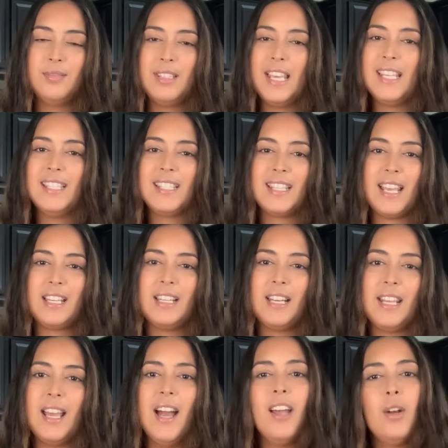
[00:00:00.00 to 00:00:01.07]

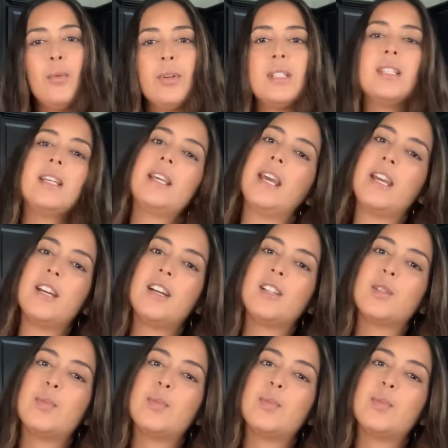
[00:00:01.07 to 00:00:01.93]
insanity. I don't want to say chaos